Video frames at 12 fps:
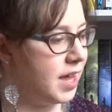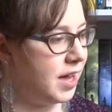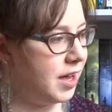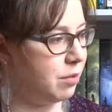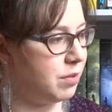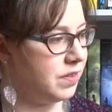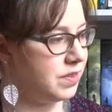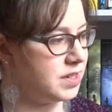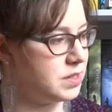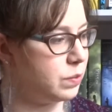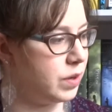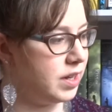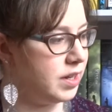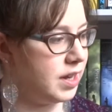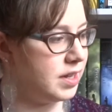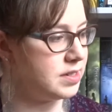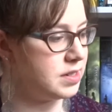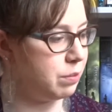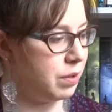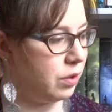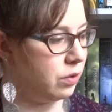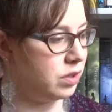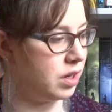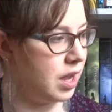Um, and this one is
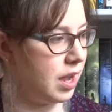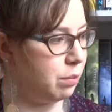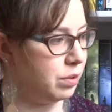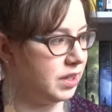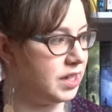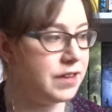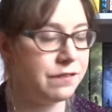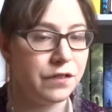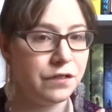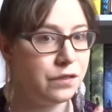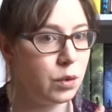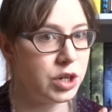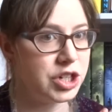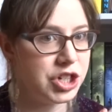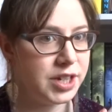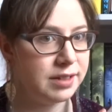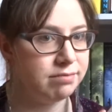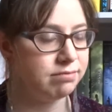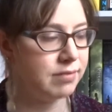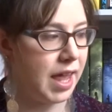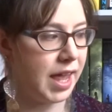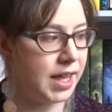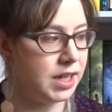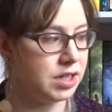about, I believe, foraging
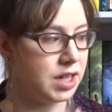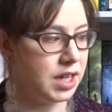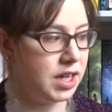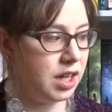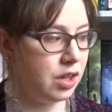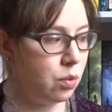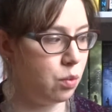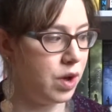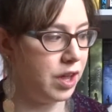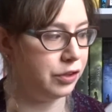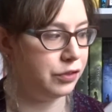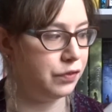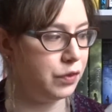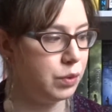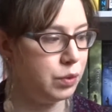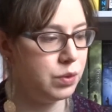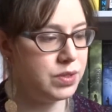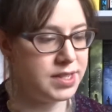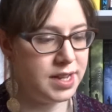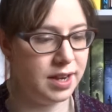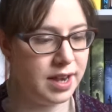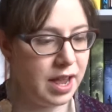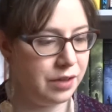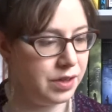and eating wild foods
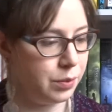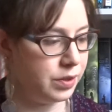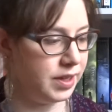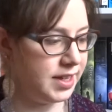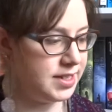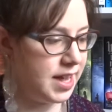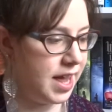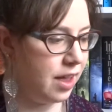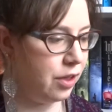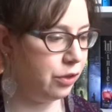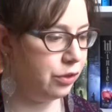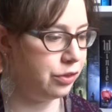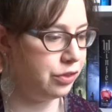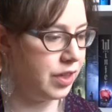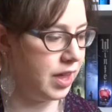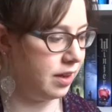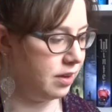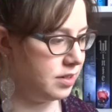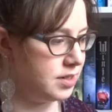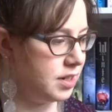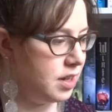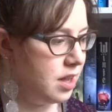and how they relate to health and